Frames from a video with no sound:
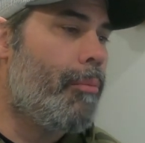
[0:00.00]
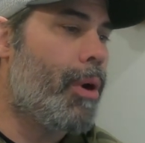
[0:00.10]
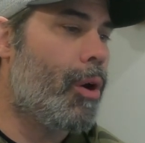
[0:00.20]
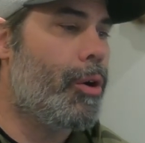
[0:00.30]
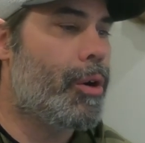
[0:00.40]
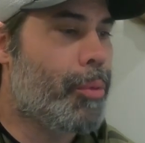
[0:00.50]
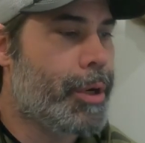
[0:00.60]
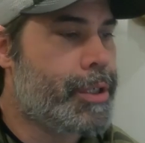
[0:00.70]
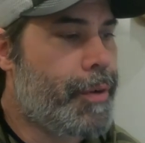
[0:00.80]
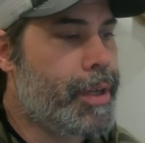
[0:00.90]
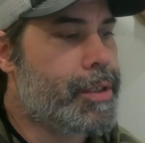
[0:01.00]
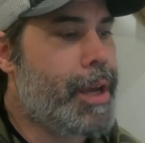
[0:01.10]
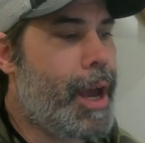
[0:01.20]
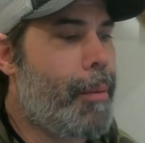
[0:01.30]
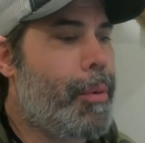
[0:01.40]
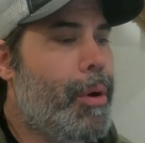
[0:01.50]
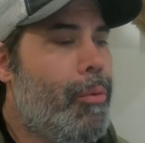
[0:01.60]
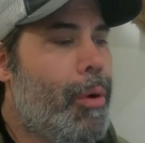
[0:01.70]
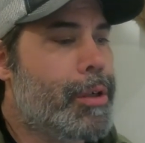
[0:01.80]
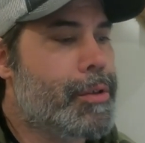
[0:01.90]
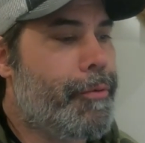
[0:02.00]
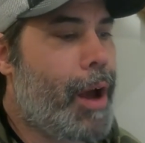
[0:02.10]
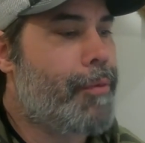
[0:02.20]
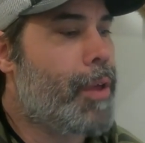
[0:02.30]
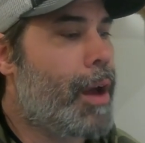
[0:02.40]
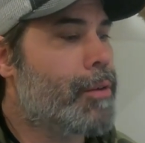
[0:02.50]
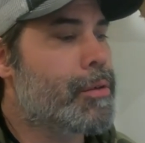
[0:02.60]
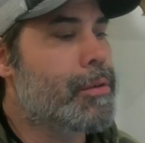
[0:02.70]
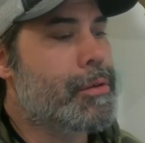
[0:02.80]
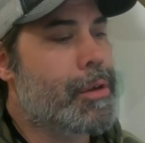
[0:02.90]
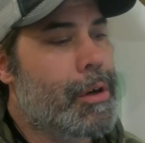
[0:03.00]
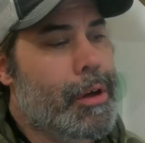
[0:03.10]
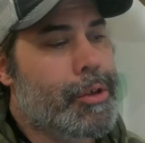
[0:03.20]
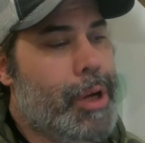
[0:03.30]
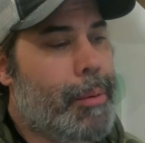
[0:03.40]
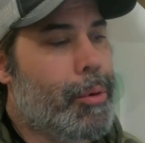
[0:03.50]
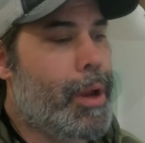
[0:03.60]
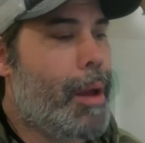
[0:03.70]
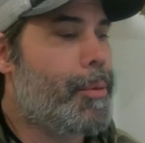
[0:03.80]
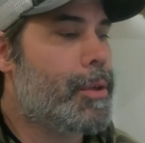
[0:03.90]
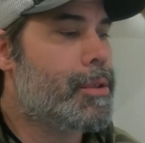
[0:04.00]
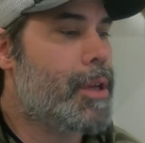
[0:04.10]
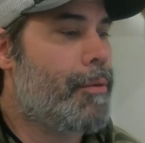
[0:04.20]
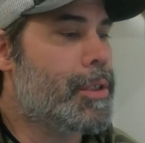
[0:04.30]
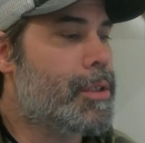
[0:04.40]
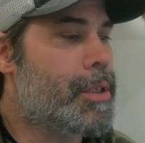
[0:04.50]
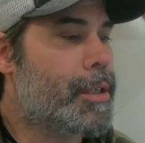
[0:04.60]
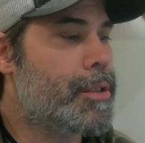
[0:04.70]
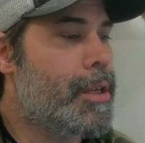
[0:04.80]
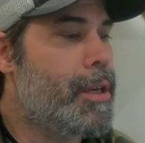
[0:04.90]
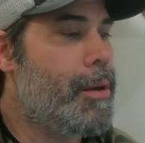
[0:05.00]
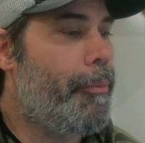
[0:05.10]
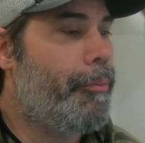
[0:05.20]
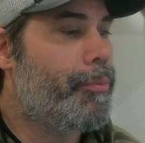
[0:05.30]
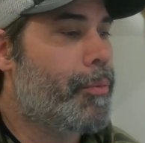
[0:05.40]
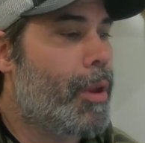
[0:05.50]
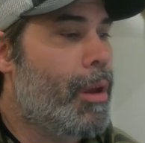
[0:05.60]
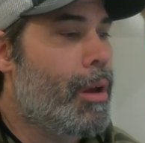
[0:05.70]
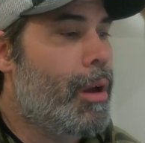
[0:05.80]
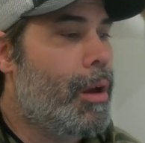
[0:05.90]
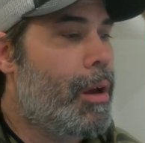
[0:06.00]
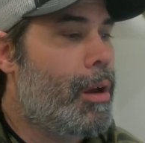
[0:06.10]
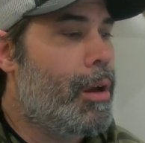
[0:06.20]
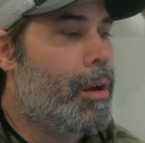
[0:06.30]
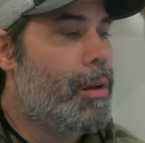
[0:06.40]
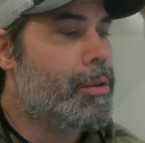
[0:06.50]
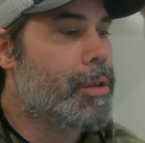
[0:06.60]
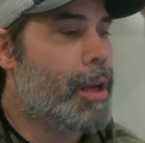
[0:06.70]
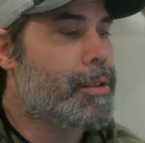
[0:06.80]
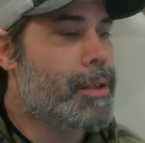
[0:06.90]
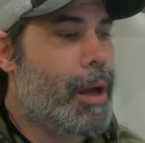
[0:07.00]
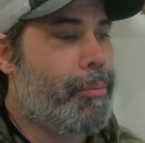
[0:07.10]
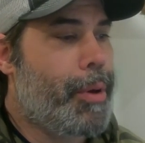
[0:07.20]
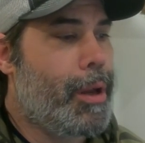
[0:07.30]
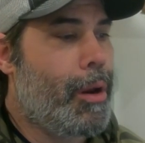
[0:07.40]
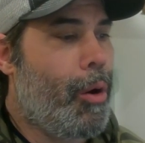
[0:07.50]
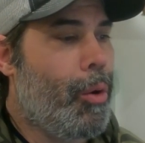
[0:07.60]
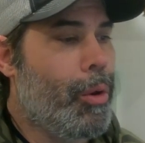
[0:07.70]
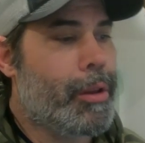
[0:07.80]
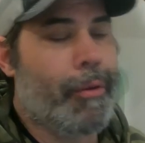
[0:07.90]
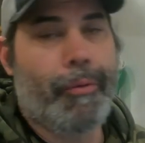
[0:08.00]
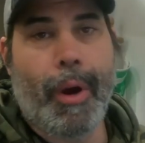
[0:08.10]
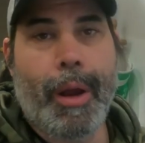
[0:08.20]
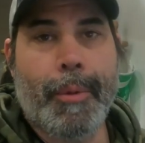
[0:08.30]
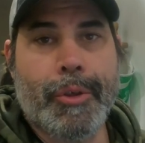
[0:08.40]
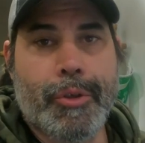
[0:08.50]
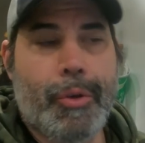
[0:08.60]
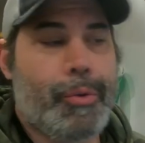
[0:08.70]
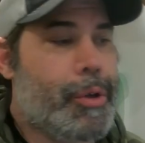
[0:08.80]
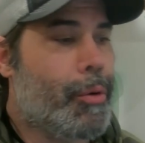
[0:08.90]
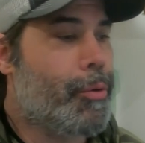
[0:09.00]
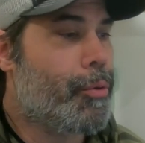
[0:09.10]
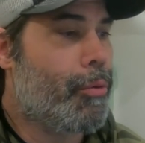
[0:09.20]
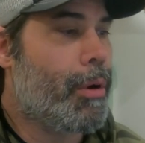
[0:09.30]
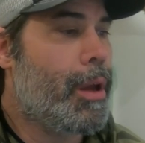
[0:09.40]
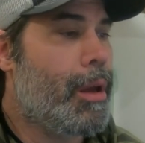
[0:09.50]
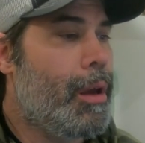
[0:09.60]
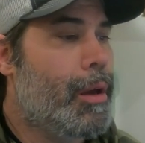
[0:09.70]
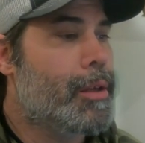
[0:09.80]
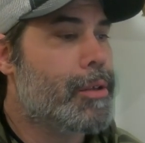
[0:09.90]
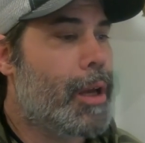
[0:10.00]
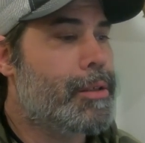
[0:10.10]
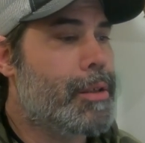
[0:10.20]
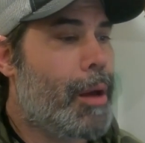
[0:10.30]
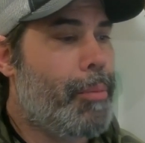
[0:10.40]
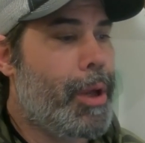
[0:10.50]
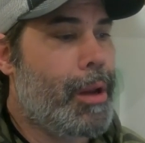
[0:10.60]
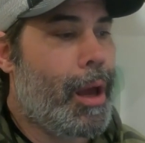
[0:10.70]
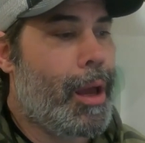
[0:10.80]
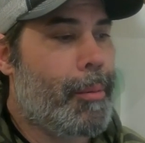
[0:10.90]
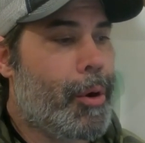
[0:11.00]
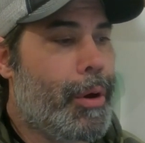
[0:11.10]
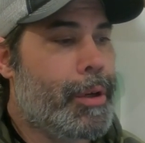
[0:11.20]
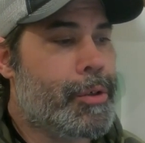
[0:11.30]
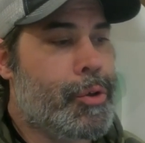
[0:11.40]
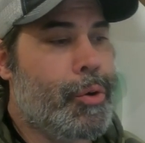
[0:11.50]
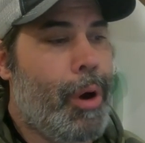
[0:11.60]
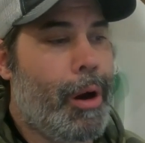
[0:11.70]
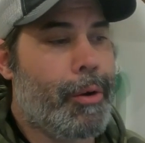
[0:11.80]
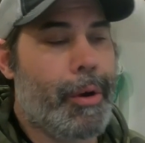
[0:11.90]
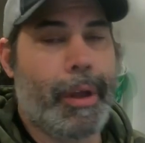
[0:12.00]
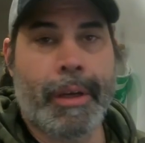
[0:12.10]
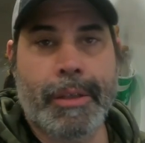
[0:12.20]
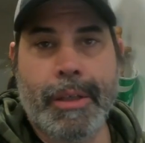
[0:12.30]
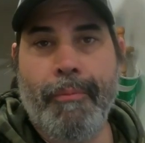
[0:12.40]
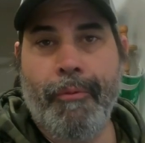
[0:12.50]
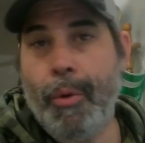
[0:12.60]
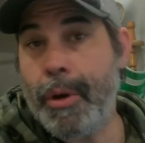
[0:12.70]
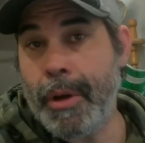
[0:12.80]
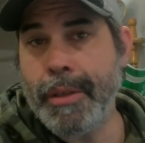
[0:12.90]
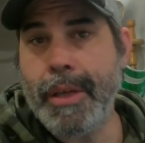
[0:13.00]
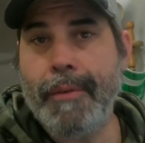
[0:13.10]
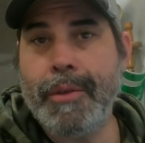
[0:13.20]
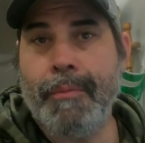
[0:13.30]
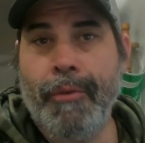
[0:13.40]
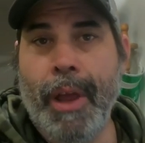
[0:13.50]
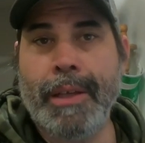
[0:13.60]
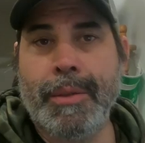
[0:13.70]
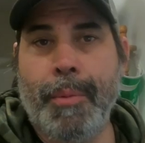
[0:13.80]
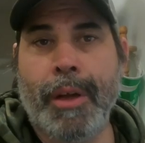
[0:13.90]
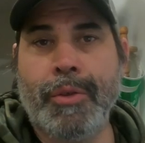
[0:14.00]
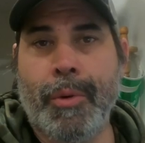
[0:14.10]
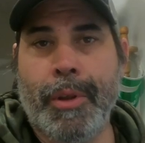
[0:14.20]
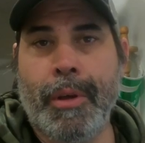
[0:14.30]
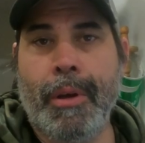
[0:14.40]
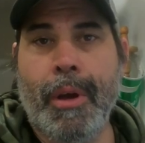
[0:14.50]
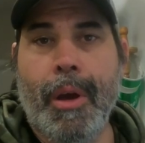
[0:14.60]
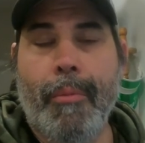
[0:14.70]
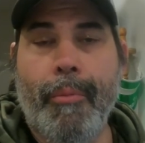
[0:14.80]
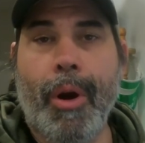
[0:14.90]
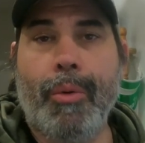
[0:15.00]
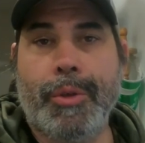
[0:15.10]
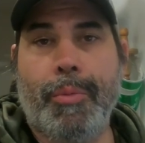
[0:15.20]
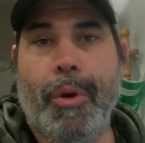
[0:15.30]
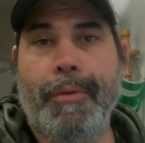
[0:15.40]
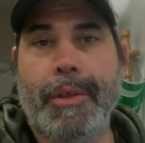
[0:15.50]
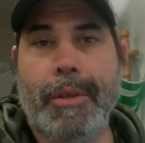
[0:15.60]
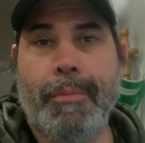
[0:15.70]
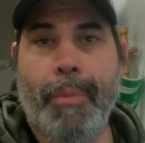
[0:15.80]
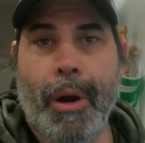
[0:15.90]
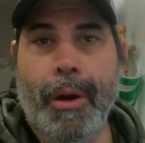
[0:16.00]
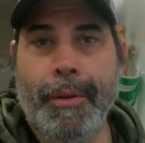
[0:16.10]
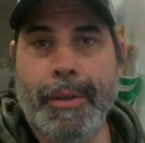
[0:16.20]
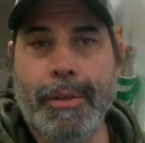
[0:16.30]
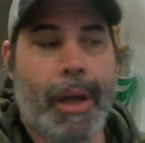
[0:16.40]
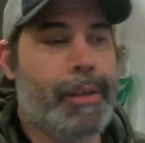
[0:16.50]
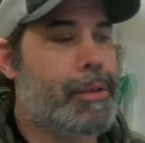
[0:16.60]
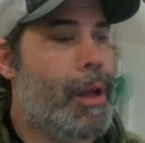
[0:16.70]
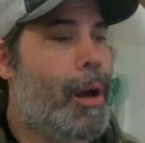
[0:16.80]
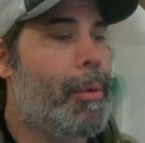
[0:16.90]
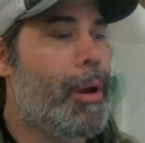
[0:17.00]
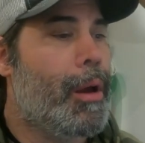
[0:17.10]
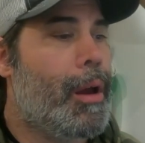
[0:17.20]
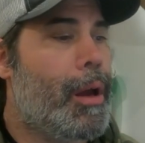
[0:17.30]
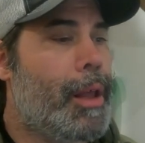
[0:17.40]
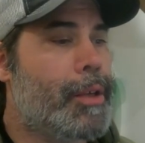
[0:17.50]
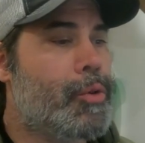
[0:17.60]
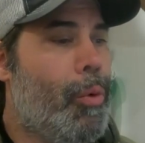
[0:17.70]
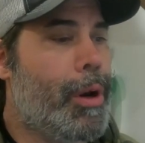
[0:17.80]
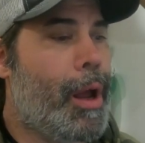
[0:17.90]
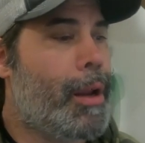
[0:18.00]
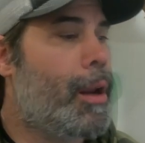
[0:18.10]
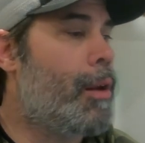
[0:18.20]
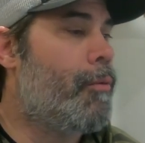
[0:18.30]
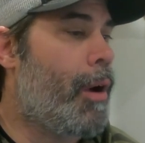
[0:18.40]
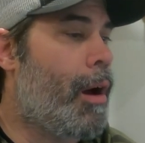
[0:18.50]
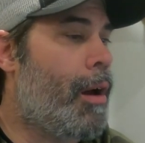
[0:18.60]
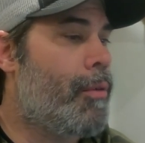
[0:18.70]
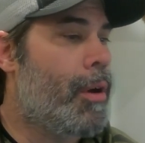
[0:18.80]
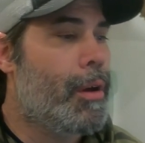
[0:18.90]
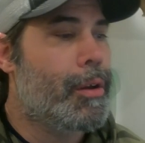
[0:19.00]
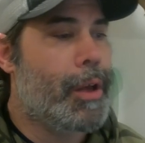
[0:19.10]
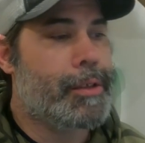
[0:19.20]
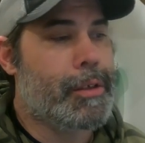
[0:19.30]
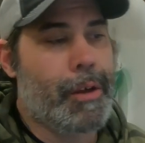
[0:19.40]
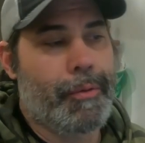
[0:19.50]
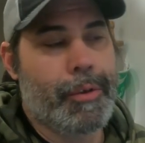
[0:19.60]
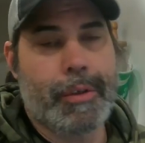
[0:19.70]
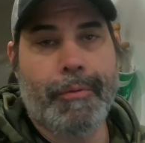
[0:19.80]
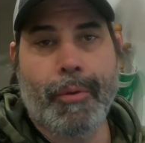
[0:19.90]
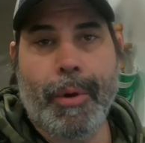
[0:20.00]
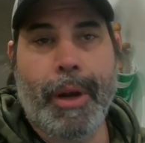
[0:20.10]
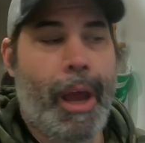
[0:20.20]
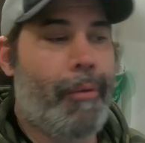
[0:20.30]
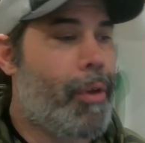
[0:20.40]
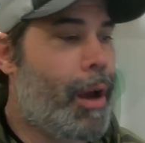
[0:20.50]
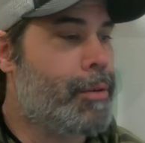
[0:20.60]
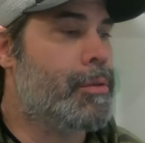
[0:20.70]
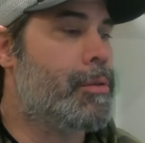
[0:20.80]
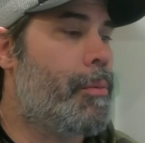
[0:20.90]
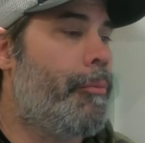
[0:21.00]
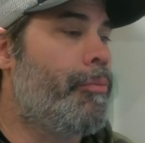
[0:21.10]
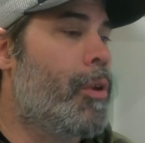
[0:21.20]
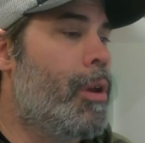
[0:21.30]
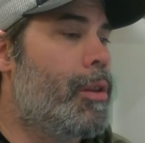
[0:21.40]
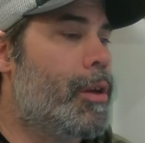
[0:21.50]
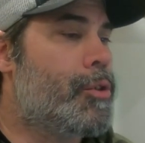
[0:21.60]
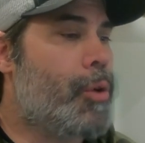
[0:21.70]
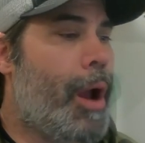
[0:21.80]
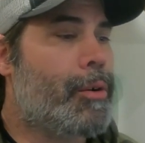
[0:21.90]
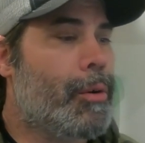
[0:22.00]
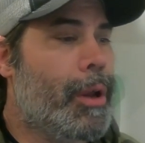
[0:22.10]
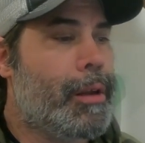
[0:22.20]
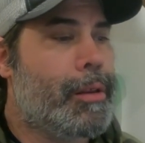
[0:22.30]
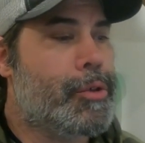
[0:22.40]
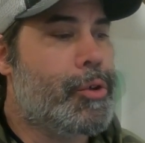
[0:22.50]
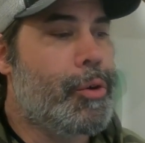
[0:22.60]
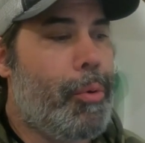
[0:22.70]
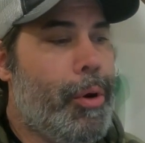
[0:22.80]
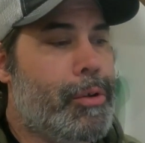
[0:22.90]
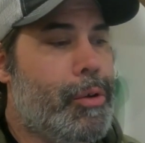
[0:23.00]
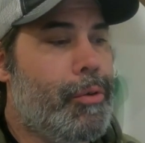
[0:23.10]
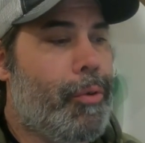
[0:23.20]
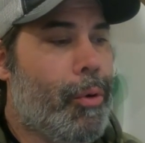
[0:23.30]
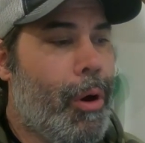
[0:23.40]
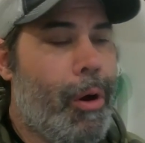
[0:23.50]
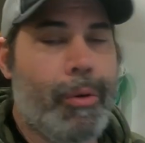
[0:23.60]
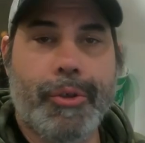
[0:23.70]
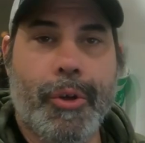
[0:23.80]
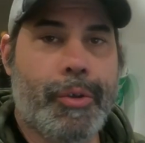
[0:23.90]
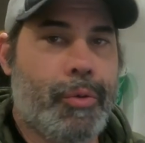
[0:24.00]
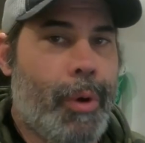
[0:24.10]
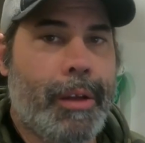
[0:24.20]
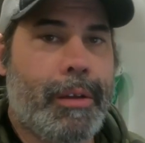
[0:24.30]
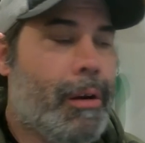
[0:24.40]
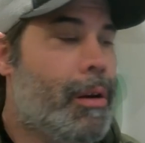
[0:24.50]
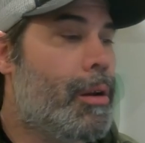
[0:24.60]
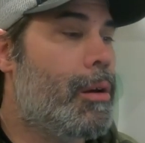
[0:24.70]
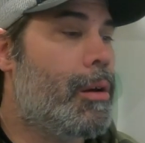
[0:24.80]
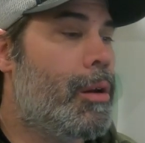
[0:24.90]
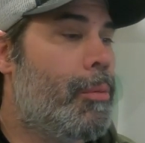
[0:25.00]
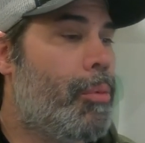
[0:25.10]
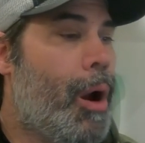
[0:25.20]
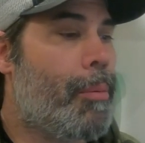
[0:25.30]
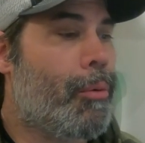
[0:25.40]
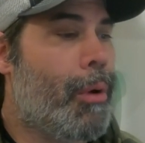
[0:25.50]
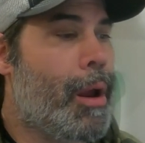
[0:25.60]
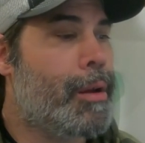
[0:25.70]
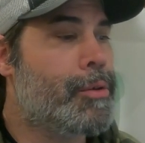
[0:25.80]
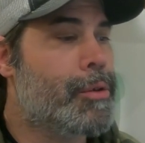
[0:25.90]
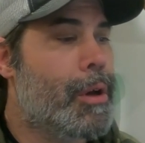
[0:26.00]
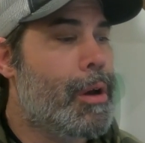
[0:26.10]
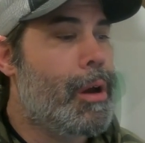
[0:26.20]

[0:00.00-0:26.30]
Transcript: Barrel hood to breech face gap was 5 thousandths. Chamber depth 760. Slide stop pin hole in the frame is 203. Slide stop pin diameter is 200, except for it does have some flat spots where the barrel was previously bearing on the slide stop, and that's 1995. That's a difference of 3.5 thousandths. The extractor length is 2.240, so it's right there in the proper range.